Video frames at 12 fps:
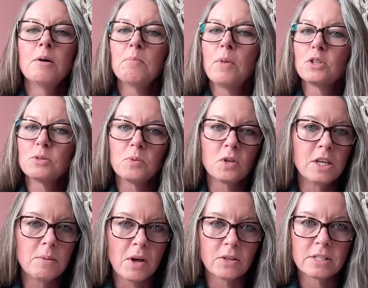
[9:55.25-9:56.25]
multiple
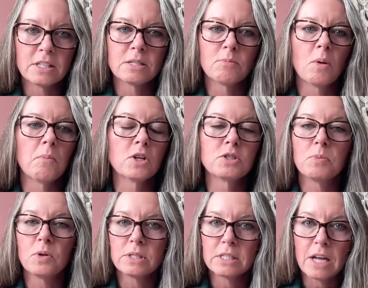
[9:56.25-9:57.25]
email system or
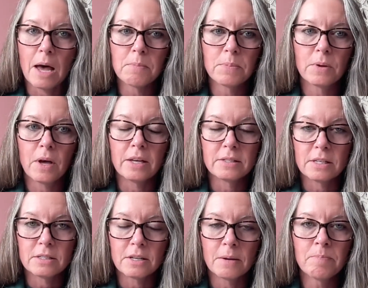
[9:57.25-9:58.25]
multiple step
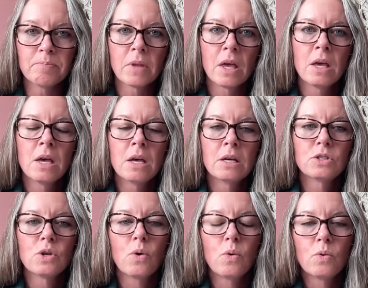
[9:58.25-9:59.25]
system.
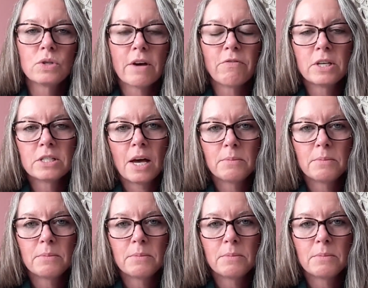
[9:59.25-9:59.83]
So definitely time